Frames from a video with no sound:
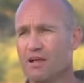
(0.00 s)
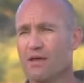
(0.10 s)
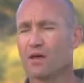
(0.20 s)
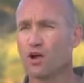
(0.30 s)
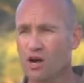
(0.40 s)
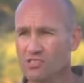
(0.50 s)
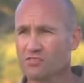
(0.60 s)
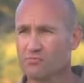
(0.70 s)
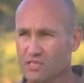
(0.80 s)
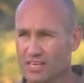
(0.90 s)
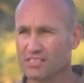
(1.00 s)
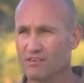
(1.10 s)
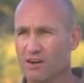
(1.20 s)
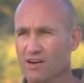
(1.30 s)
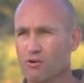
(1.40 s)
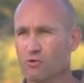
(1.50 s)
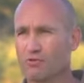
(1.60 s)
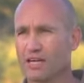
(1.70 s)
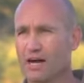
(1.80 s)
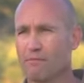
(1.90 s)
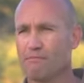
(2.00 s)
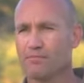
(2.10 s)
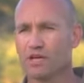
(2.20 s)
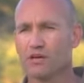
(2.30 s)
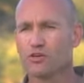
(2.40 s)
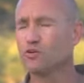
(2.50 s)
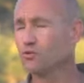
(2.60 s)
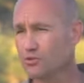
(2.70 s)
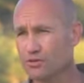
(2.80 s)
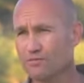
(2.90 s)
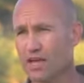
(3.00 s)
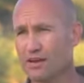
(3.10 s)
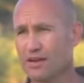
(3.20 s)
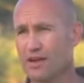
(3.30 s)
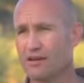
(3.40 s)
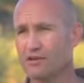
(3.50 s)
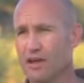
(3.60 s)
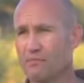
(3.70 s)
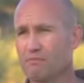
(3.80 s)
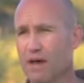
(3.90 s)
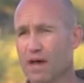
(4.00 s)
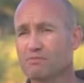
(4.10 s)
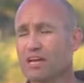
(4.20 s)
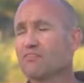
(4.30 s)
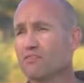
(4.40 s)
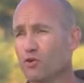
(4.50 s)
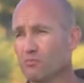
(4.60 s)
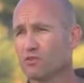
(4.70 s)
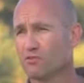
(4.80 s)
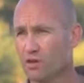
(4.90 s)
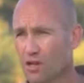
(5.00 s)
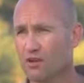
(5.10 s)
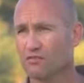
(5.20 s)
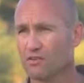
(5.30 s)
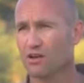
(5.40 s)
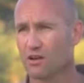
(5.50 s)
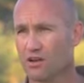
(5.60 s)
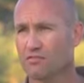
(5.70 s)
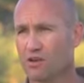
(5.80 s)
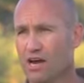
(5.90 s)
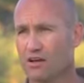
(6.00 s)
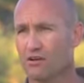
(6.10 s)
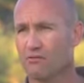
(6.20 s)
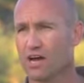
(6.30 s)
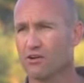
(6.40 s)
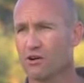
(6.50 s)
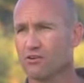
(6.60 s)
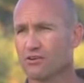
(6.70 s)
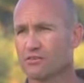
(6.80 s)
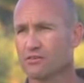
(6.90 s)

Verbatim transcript: and the cost of protecting rhino will become huge and, and, and perhaps unaffordable for a lot of, a lot of rhino owners.